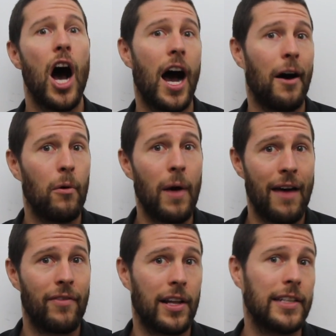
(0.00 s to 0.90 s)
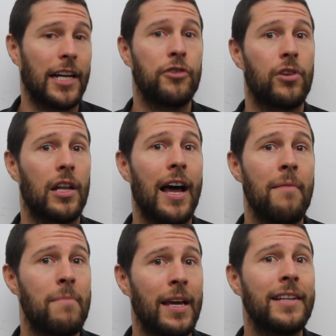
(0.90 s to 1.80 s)
I will have an
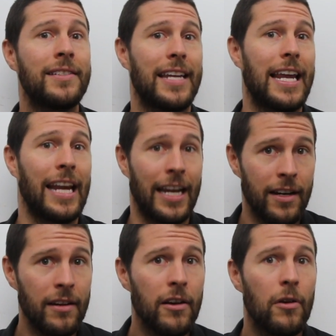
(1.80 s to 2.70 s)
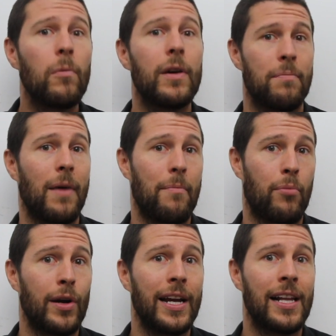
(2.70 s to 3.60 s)
electrolyte mix in with my
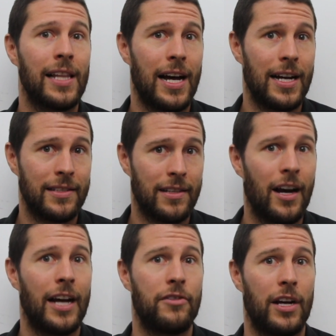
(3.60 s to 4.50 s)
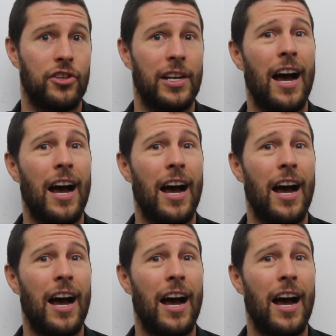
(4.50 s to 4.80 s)
pre-class hydration.